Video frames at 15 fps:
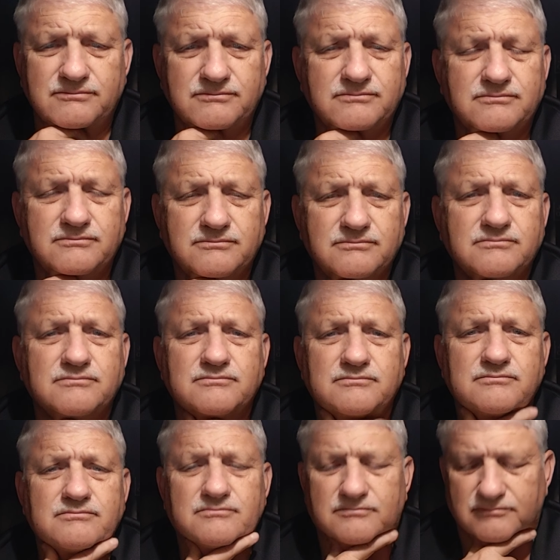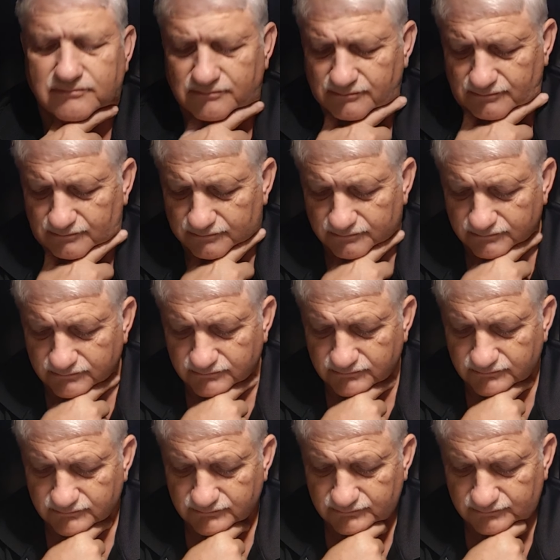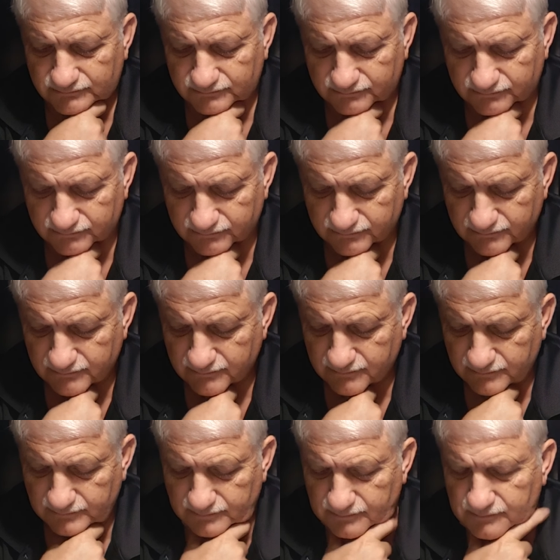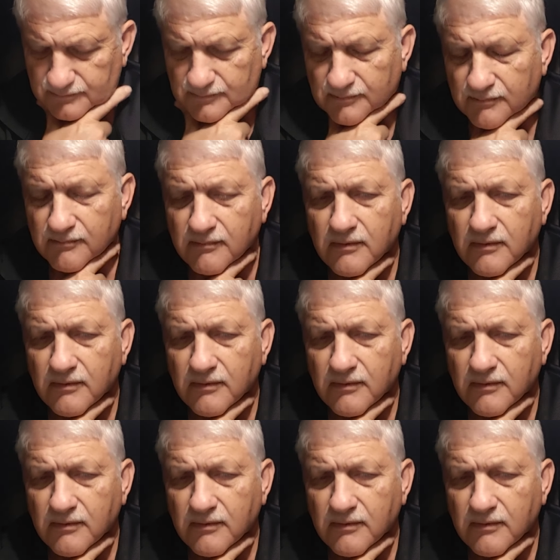(silence)